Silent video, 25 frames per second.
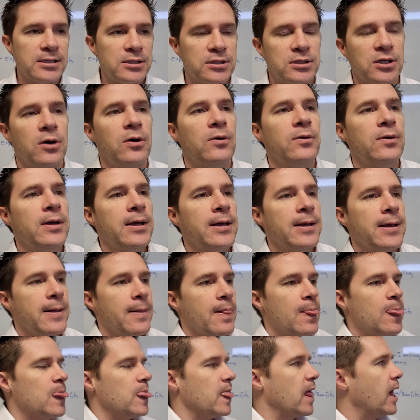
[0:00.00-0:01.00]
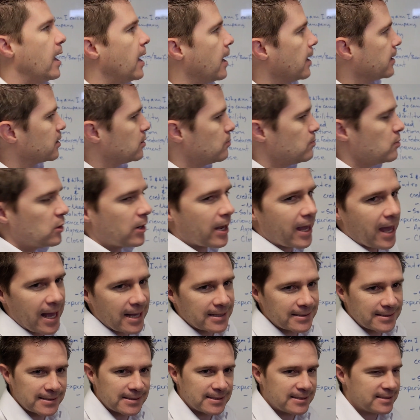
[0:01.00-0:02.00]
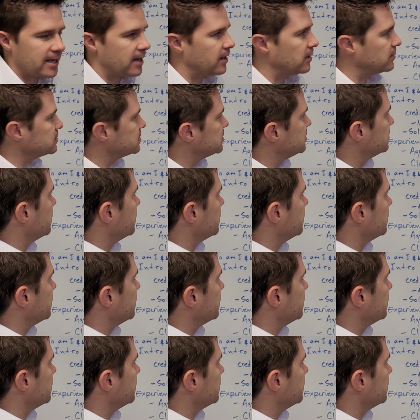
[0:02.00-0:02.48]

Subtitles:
So, communicates and sells.